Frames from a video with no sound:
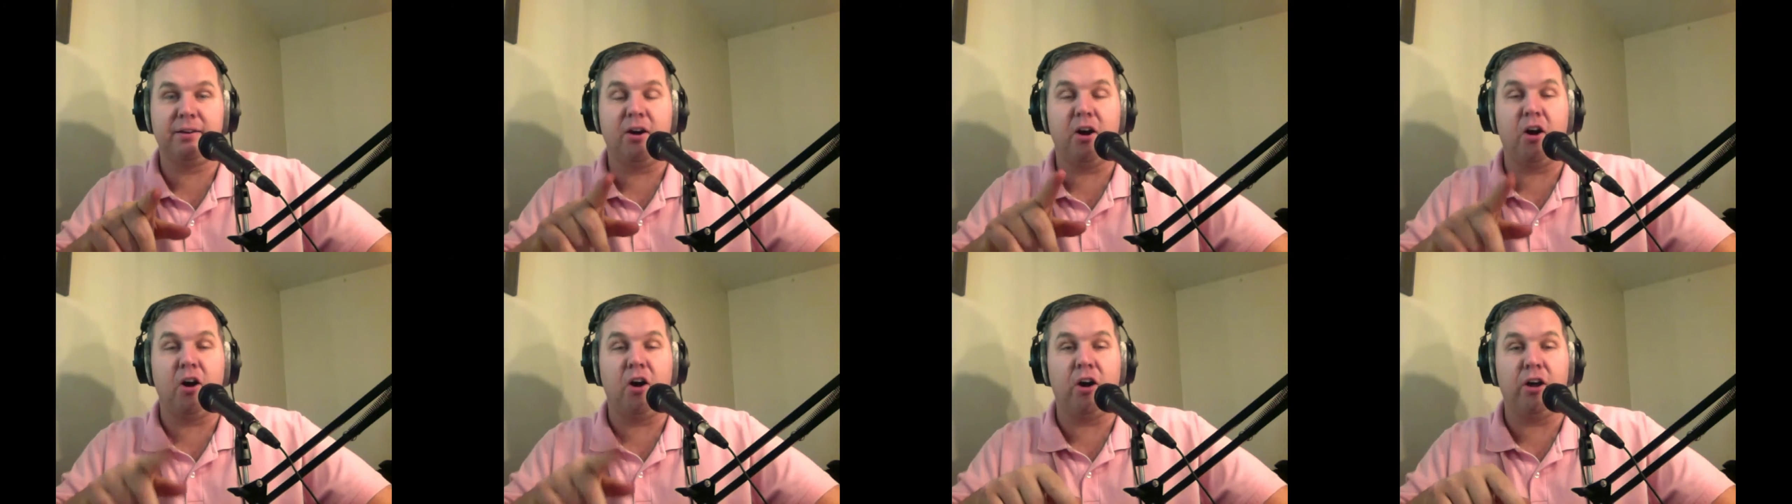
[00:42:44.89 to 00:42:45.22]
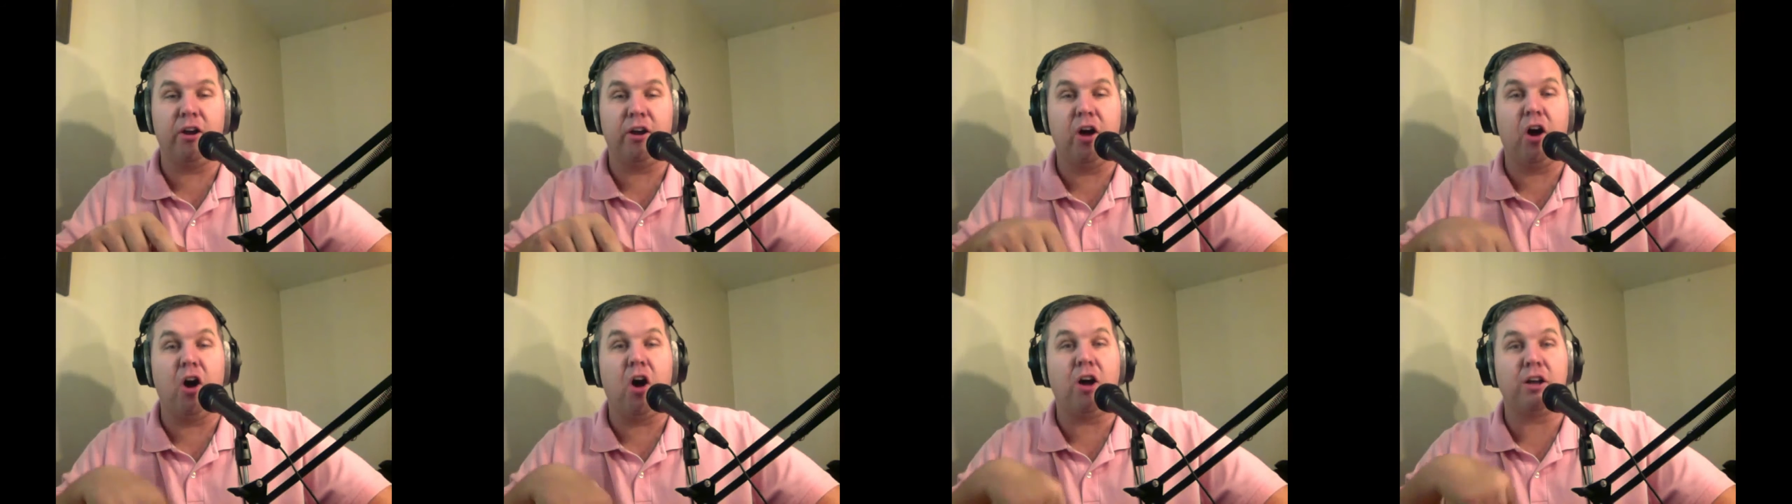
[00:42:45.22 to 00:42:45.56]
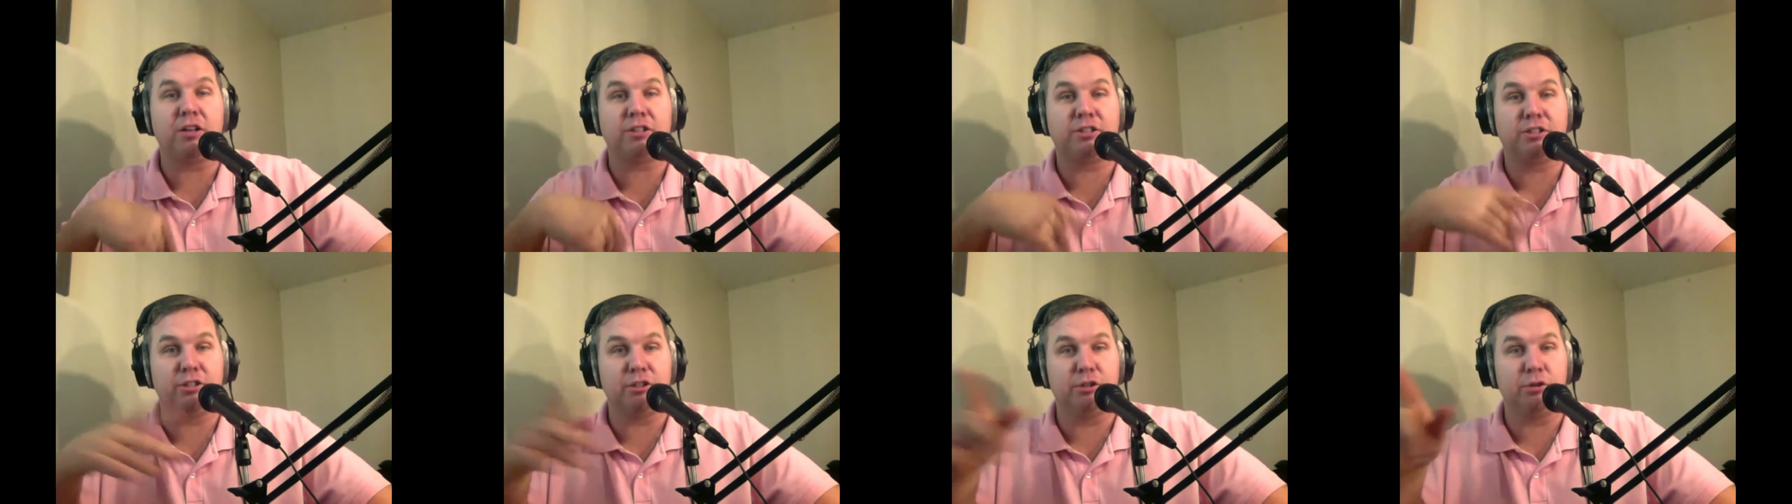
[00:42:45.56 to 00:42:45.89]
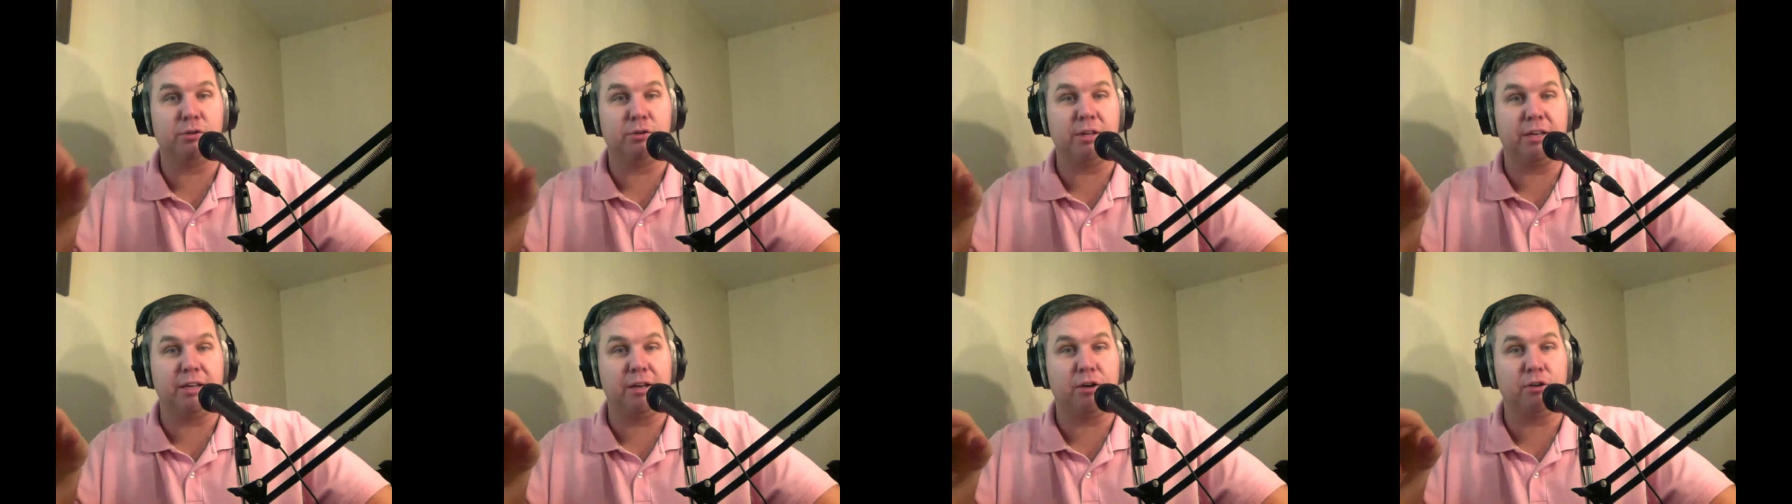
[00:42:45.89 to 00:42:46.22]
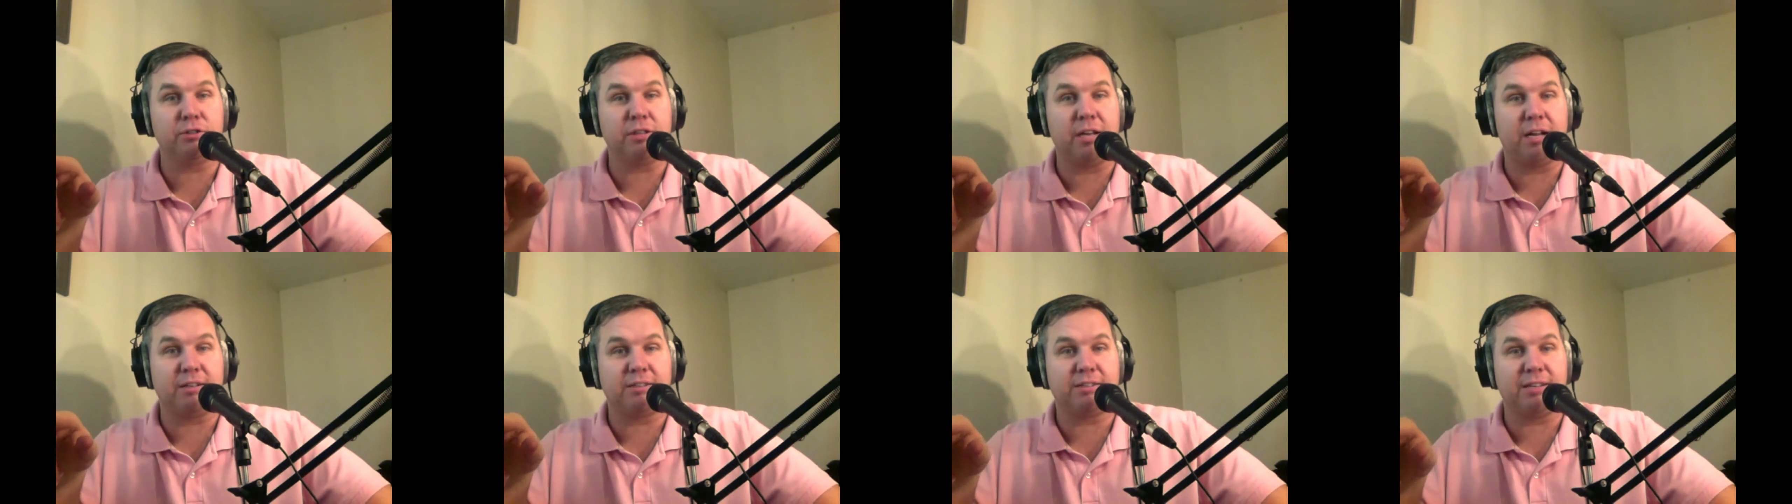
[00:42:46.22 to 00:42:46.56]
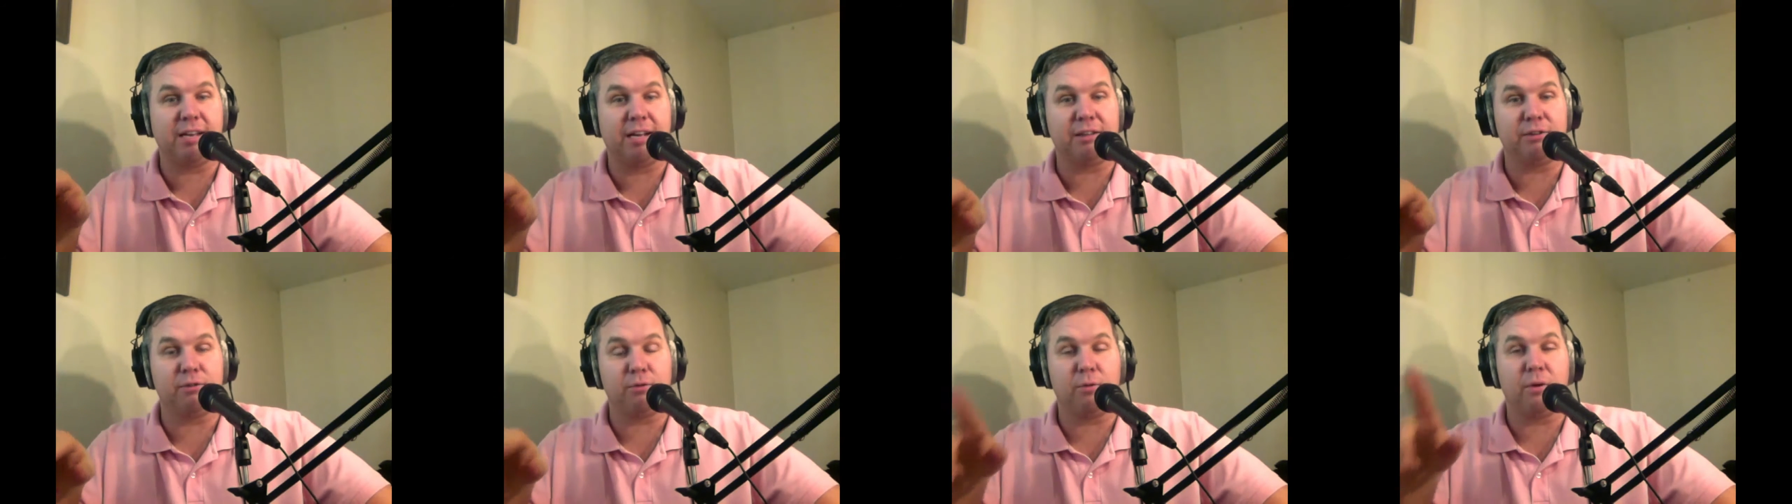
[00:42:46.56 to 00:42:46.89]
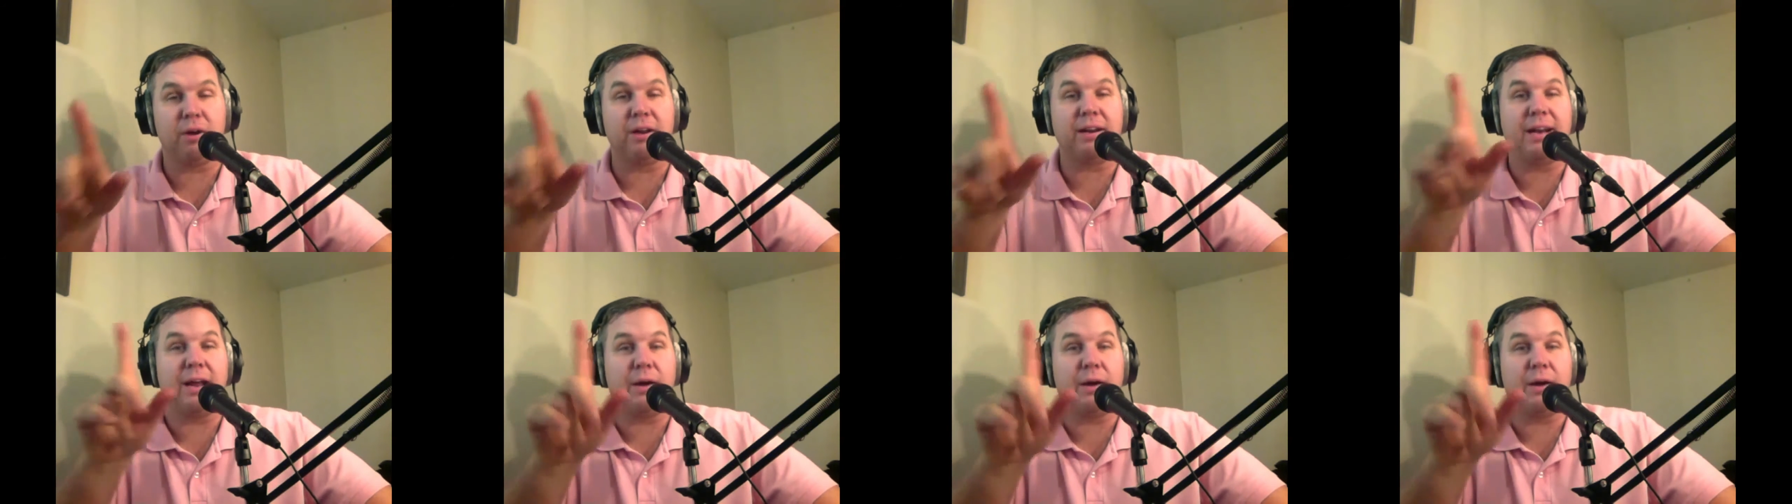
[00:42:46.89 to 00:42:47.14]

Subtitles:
on Austin, who then goes outside the ring.